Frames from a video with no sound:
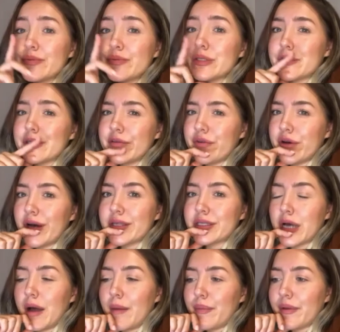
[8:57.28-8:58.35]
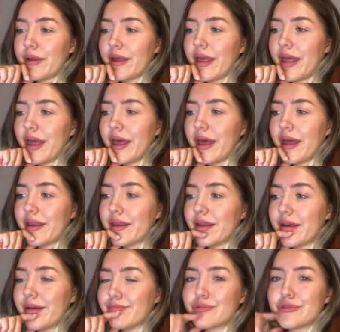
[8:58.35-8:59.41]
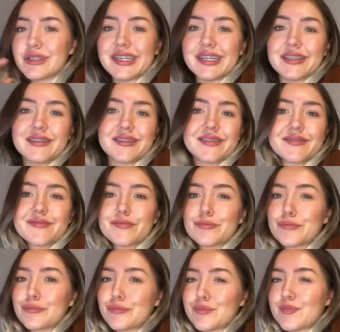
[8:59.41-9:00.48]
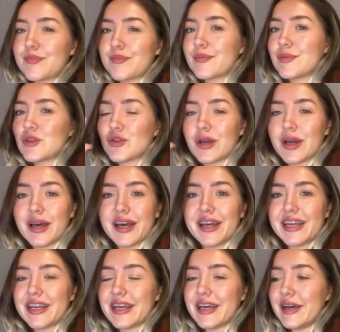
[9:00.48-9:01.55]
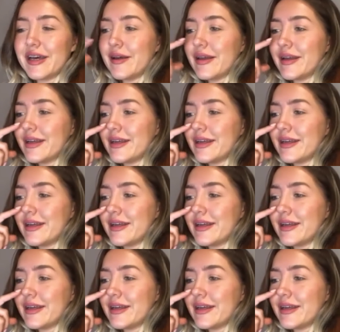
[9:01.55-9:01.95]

one's really fucked up. And just... trying to